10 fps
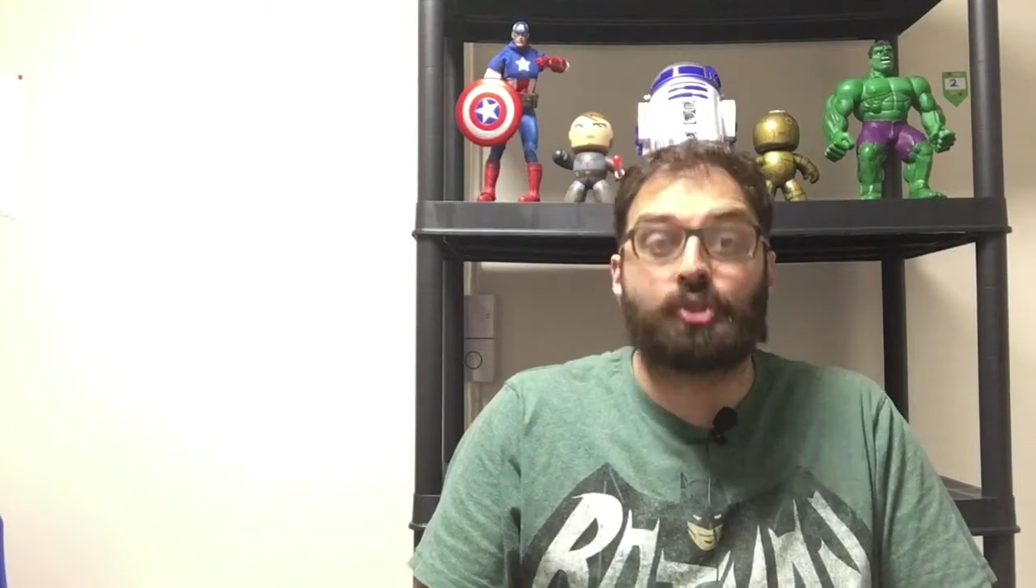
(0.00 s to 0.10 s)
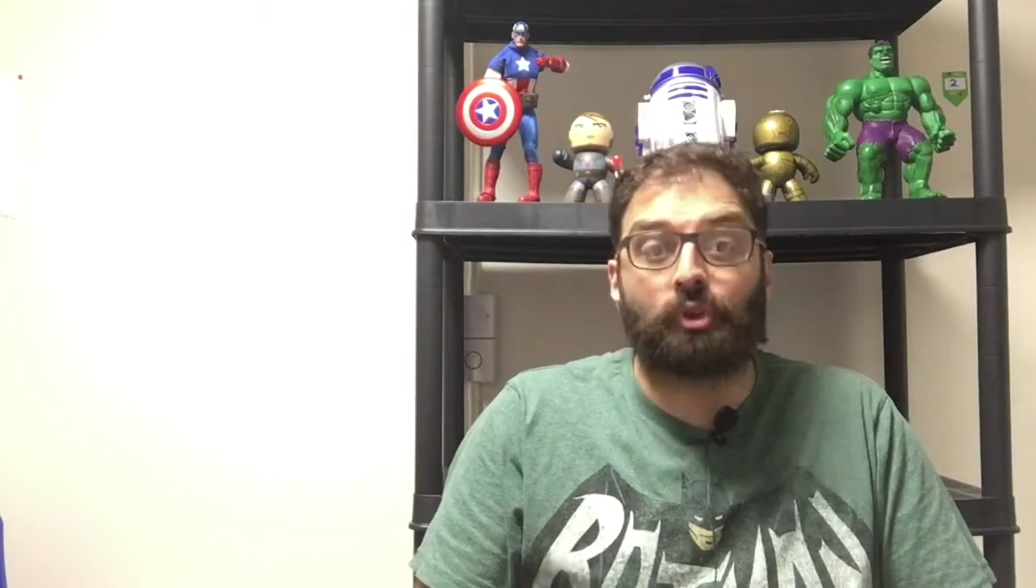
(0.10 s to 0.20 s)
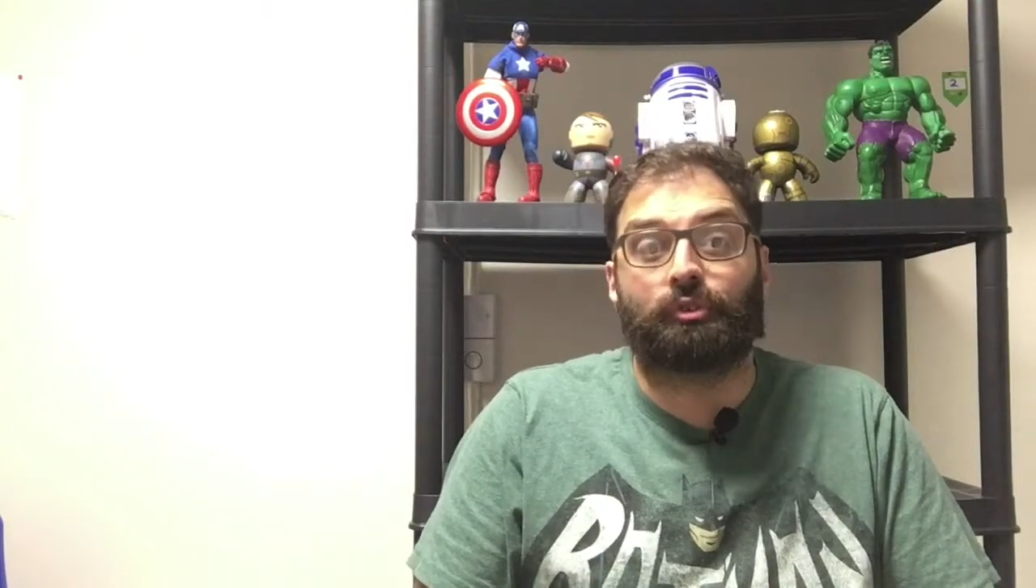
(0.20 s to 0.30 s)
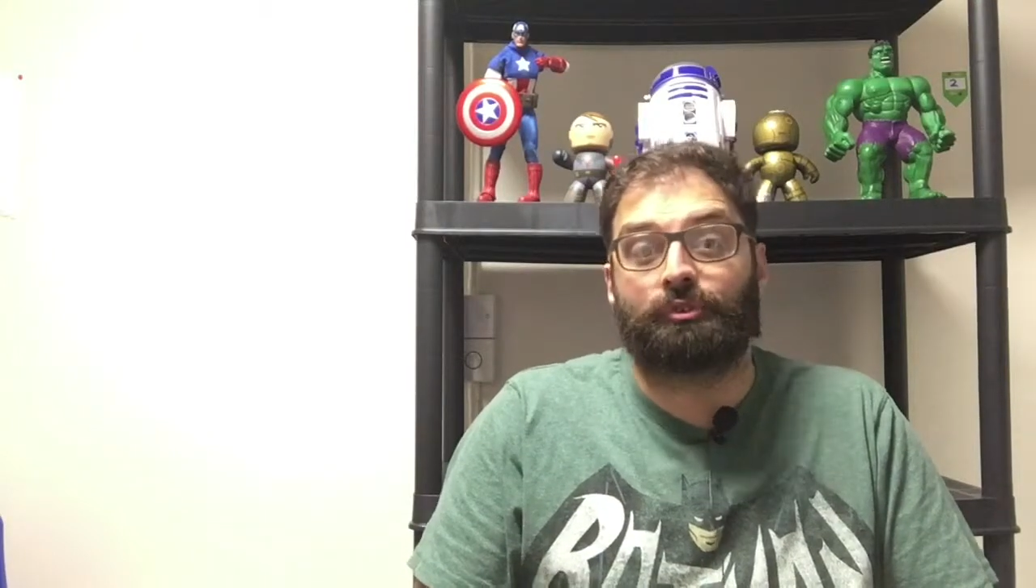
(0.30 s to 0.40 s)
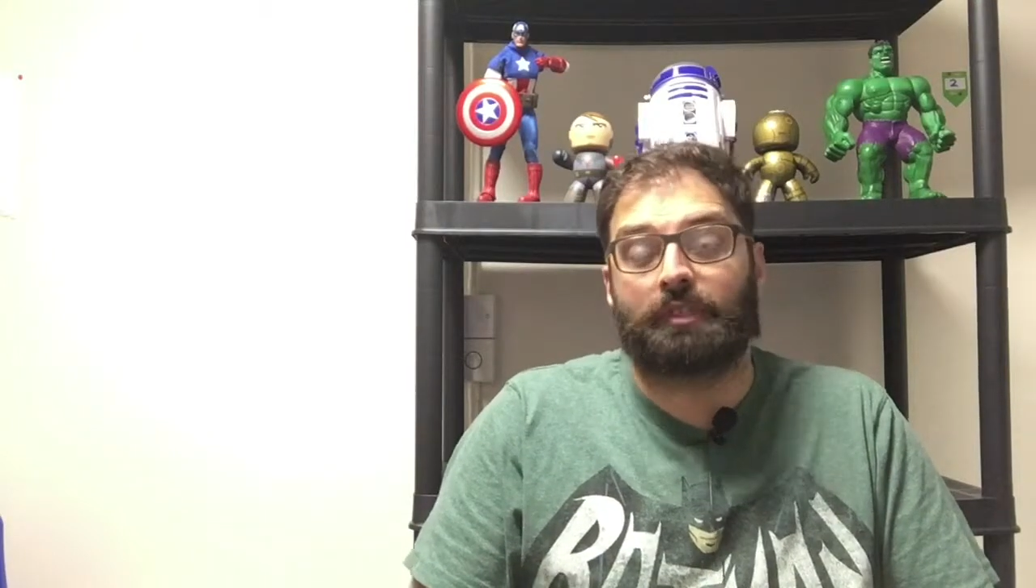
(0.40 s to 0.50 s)

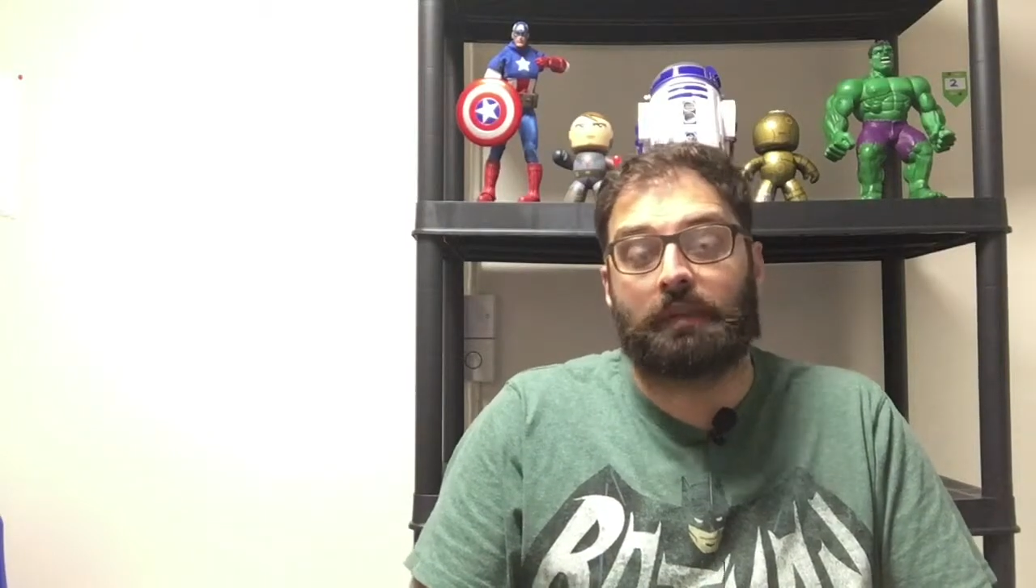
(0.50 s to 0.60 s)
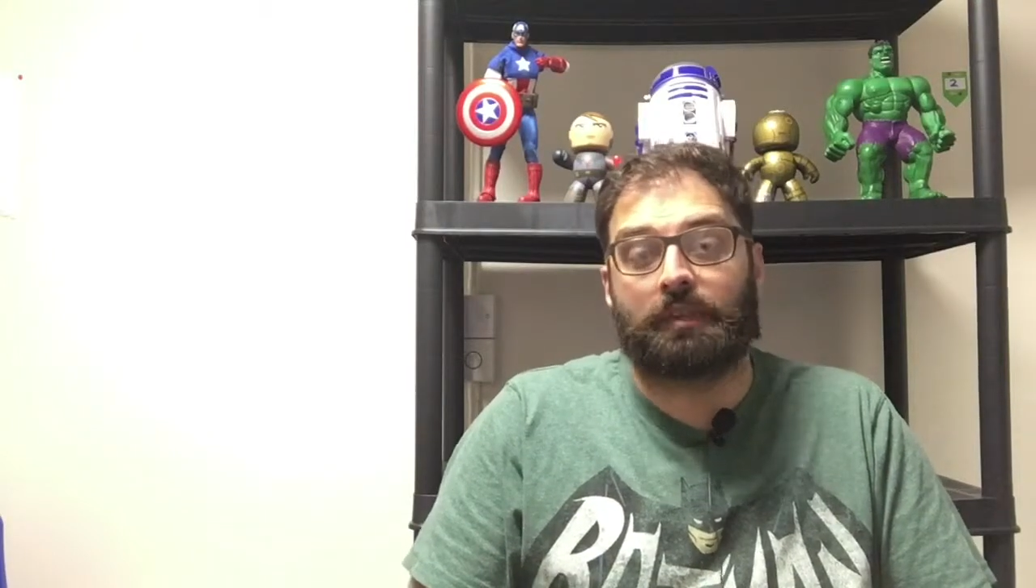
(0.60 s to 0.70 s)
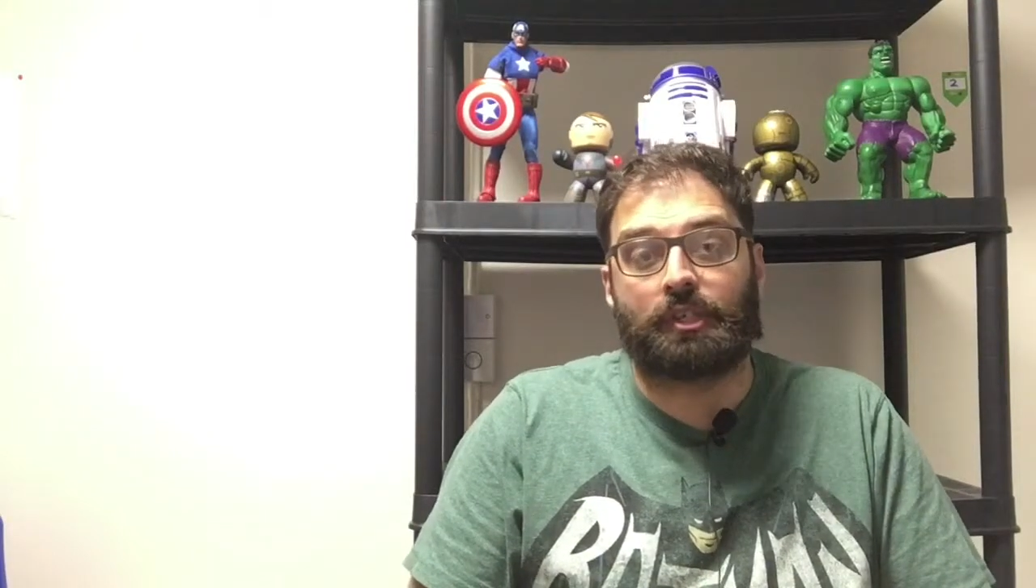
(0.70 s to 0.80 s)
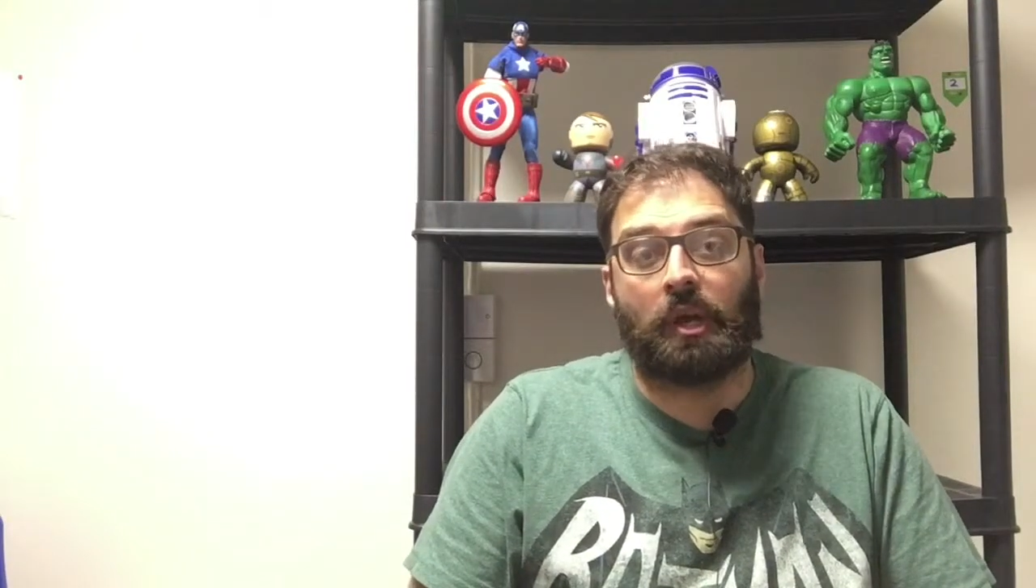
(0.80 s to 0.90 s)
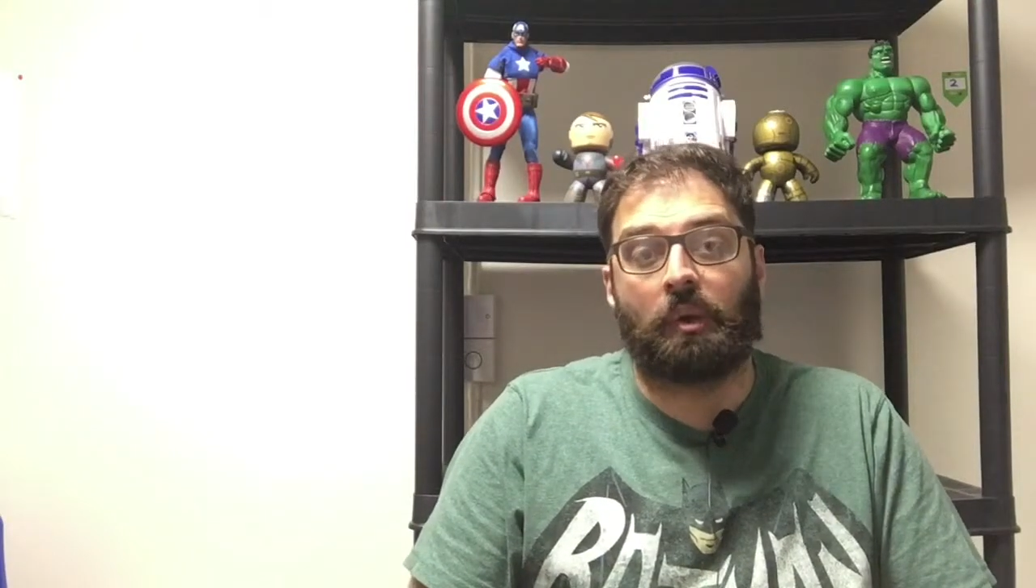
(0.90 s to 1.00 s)
children's
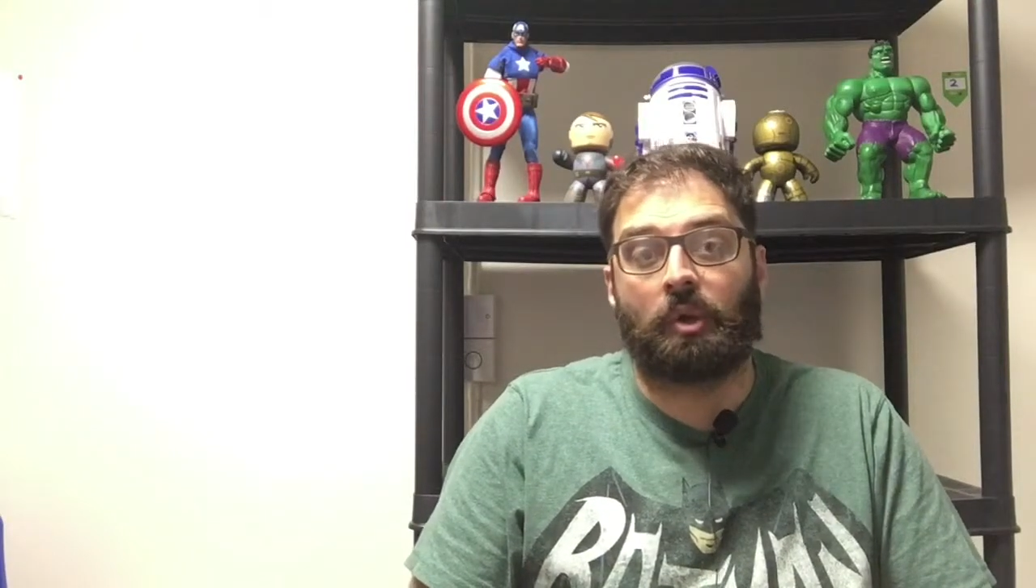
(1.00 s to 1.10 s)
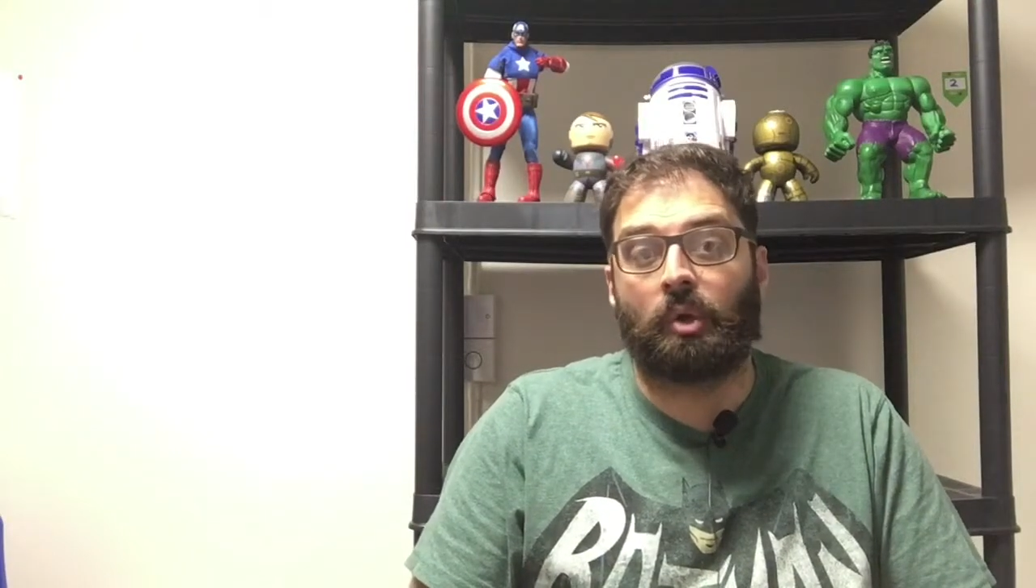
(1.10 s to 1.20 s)
TV show